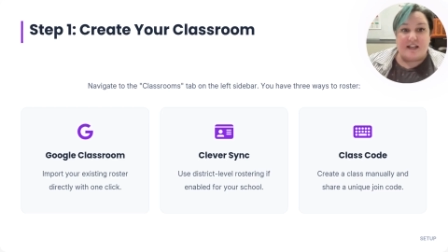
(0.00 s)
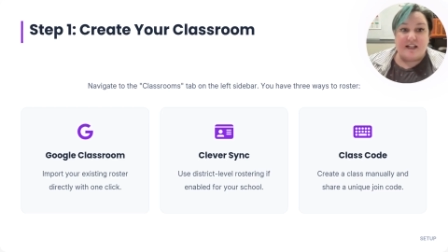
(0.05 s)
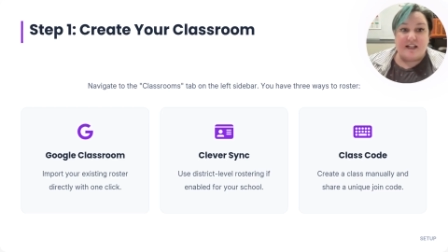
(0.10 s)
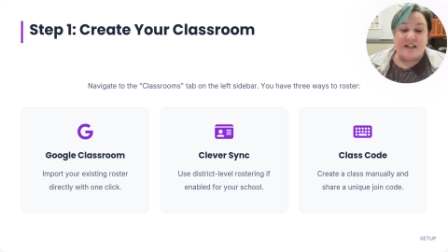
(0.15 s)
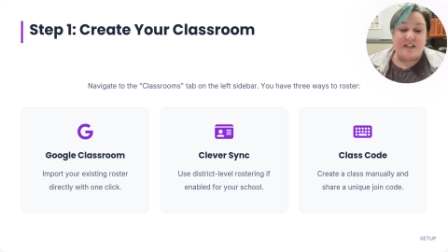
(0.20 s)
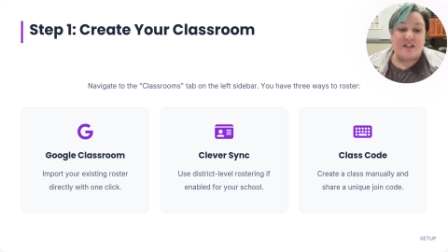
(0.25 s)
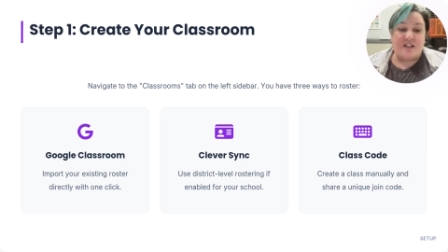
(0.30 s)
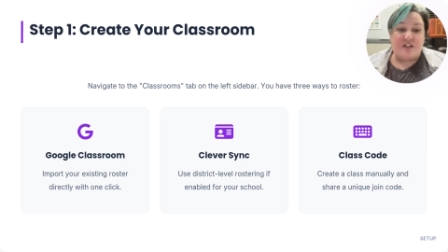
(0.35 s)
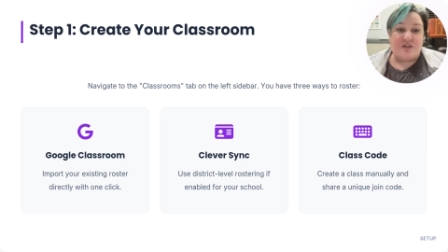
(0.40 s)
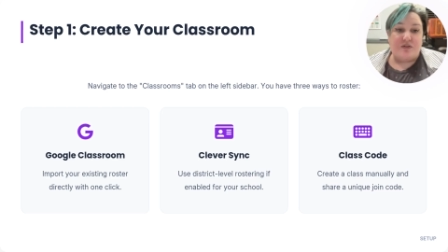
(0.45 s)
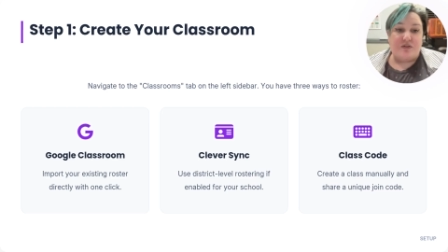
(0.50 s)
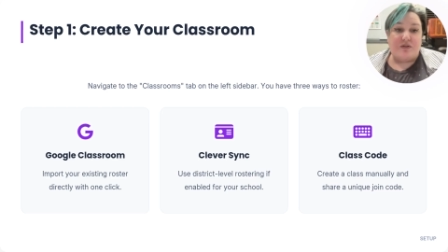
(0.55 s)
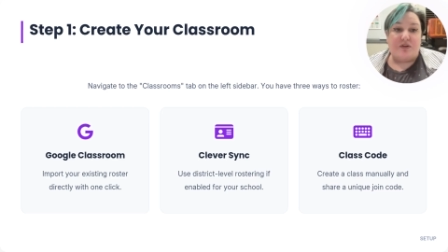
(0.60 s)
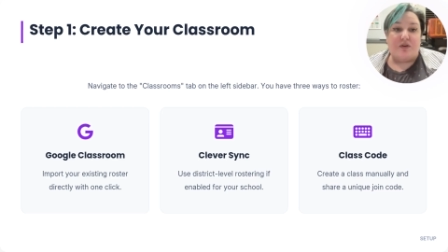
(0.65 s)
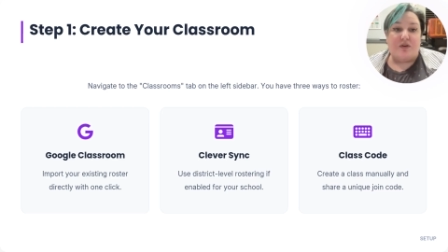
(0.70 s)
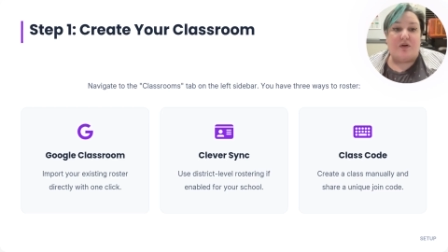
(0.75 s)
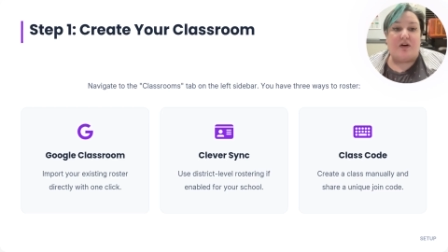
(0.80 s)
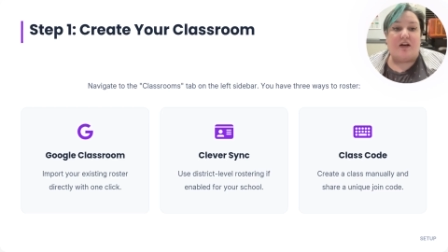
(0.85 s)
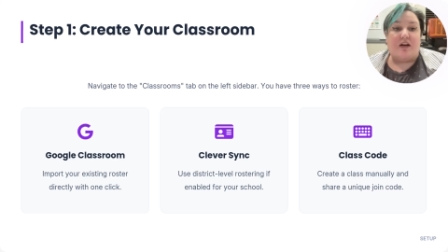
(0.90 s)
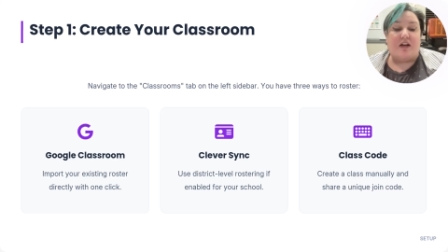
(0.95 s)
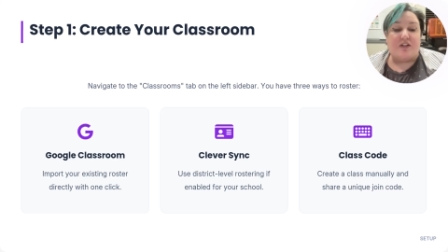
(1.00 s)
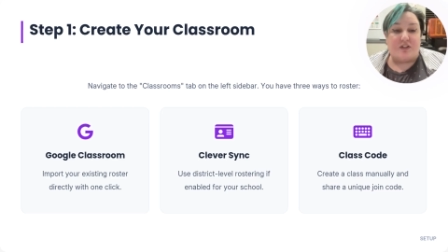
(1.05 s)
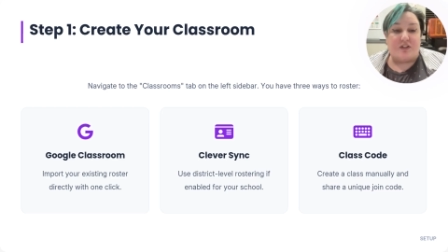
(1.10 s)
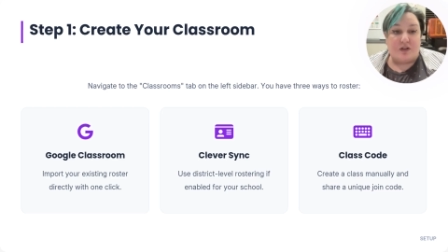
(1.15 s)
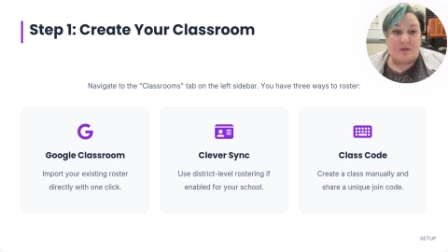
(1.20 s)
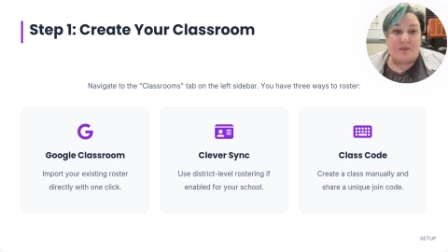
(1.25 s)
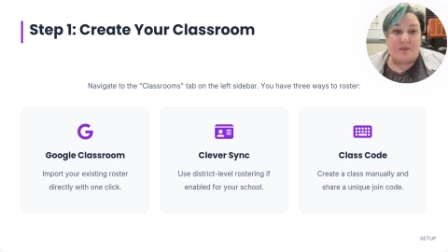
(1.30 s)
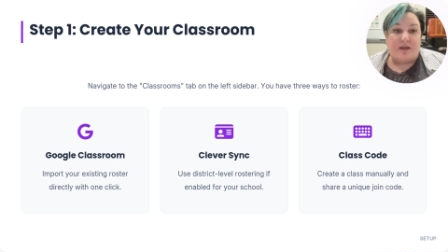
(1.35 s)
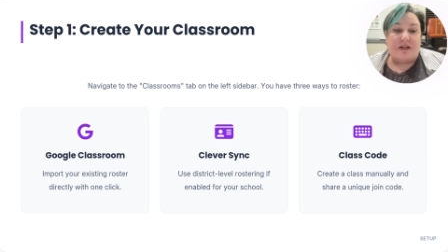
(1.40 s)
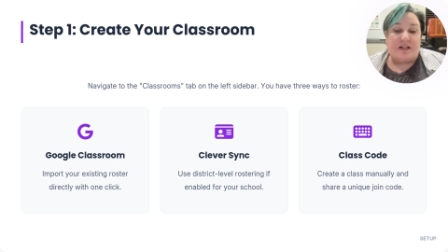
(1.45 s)
into your
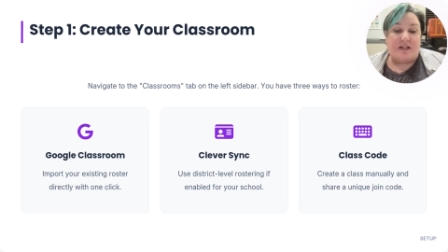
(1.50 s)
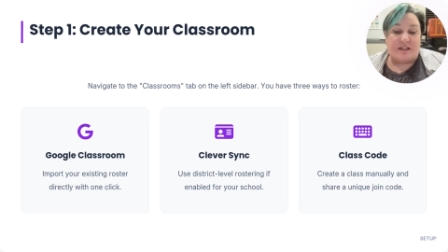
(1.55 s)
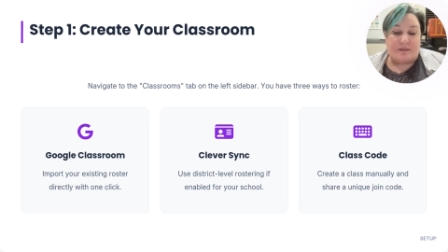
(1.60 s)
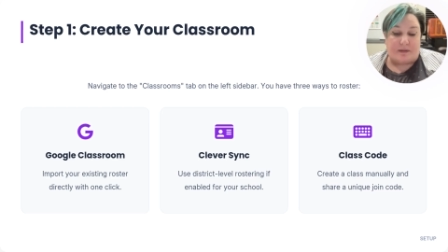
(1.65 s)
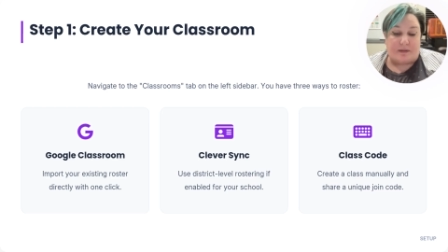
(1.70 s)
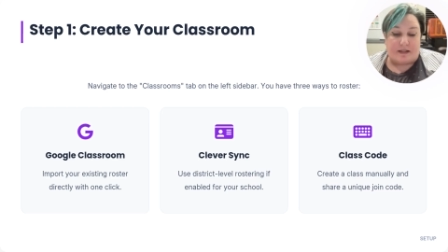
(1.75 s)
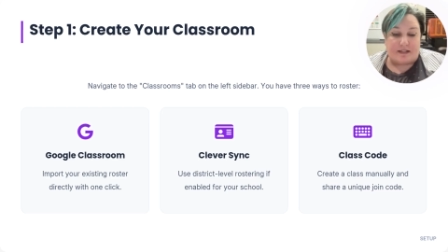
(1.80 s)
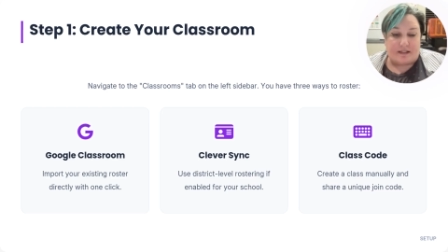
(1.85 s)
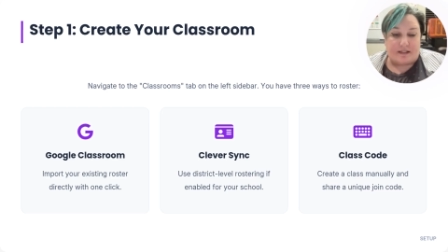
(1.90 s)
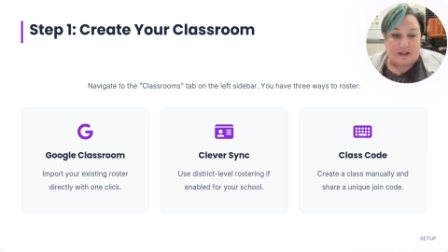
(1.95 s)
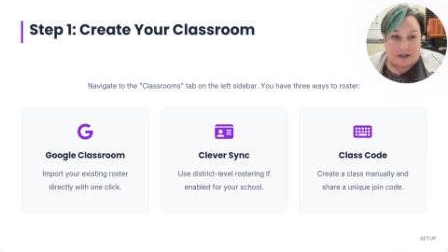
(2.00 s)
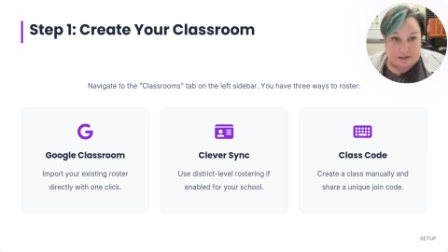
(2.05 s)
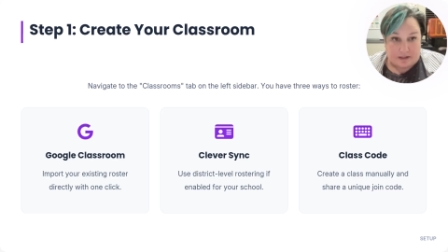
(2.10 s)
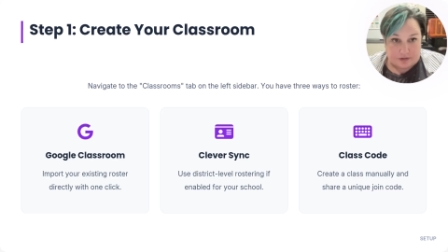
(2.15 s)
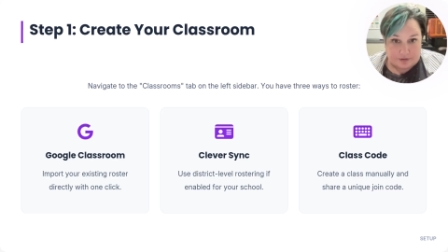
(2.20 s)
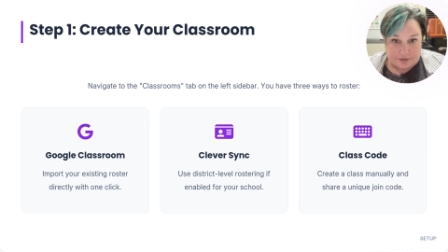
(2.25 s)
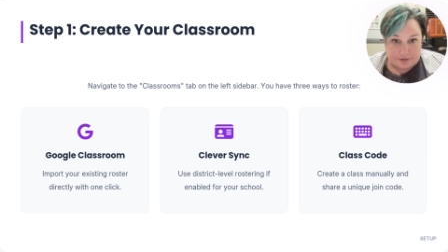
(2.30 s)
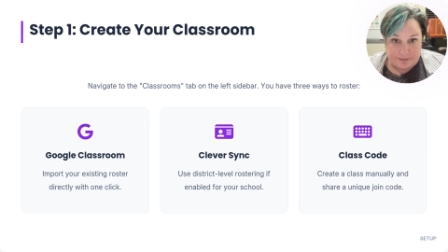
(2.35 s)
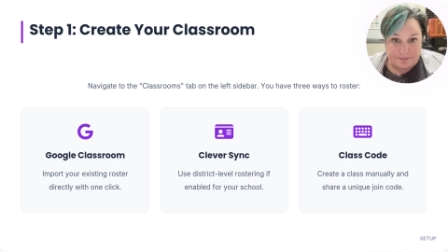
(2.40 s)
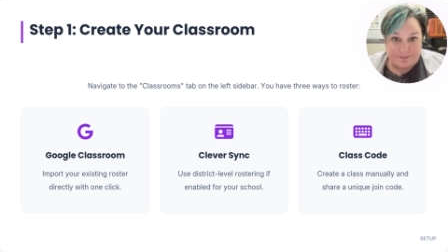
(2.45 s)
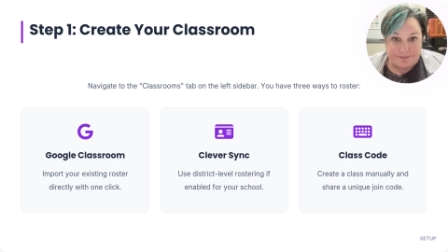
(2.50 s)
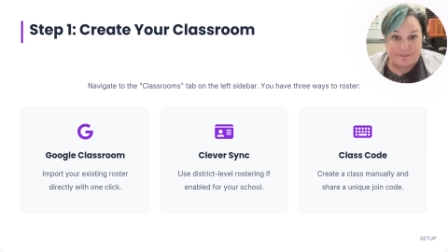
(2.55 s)
Adobe Express classroom.